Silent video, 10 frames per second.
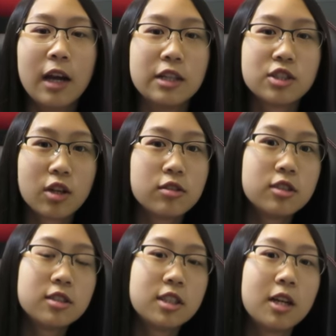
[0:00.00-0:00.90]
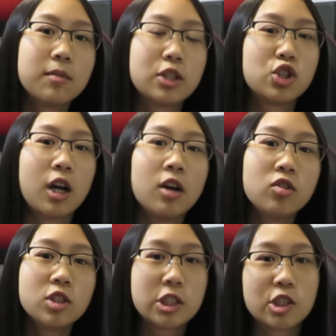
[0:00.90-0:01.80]
And sorry to say, my
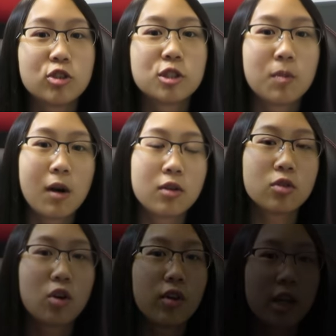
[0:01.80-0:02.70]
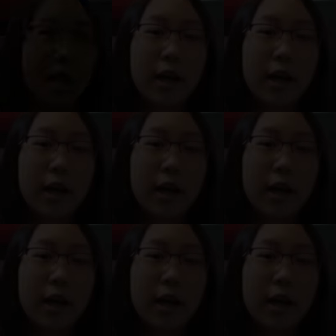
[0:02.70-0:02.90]
channel is still small and growing.